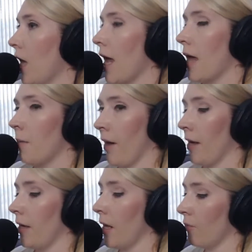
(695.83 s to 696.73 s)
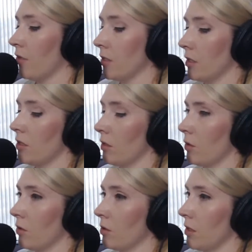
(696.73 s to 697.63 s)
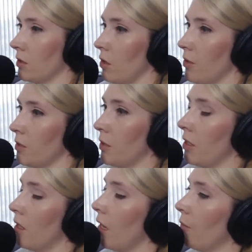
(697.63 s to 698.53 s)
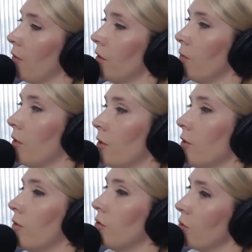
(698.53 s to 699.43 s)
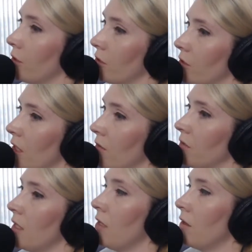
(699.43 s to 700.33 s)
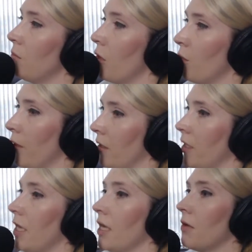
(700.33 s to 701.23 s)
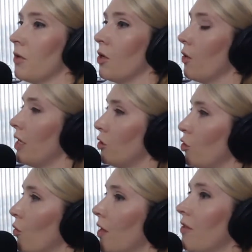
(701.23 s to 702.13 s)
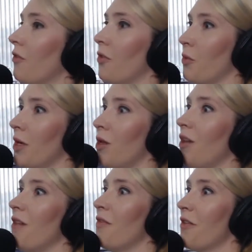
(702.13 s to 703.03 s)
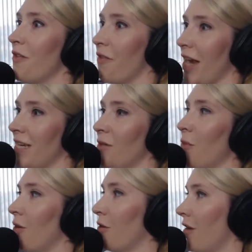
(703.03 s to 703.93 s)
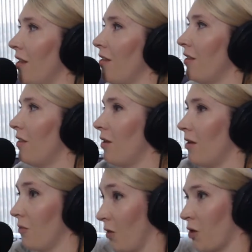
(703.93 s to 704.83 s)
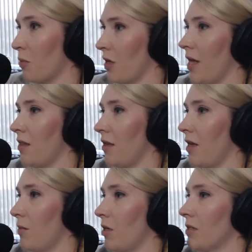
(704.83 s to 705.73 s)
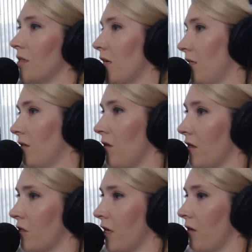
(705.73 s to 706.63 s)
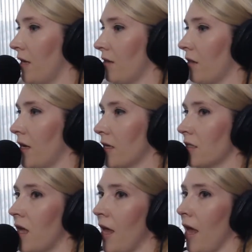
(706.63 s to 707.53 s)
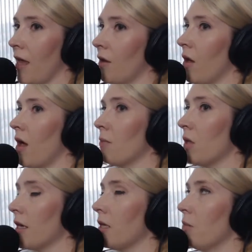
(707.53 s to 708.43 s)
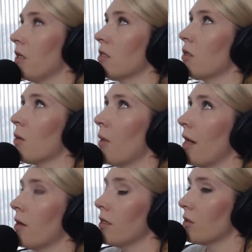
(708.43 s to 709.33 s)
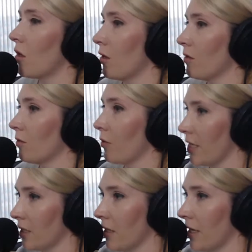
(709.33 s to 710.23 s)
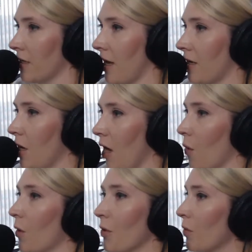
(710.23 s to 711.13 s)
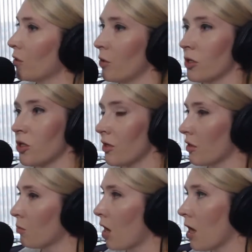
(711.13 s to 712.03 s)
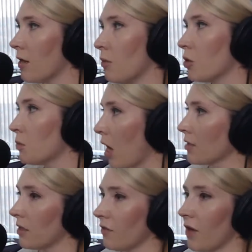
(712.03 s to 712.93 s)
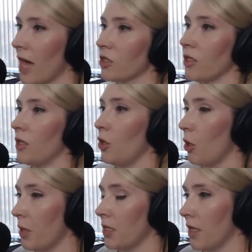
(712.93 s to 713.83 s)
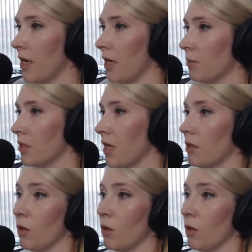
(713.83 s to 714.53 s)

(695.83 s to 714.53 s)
And my emphasis to the girls has always been, I really want you to enjoy yourselves in the moment. You, you know, enjoy the thrill of the fight when you're in the when you're playing the game. Because I did a lot of child athletics, and I'm lucky because our parents aren't crazy like that. We're the ones who are cheering them on in the most positive fashion, and nobody's getting upset.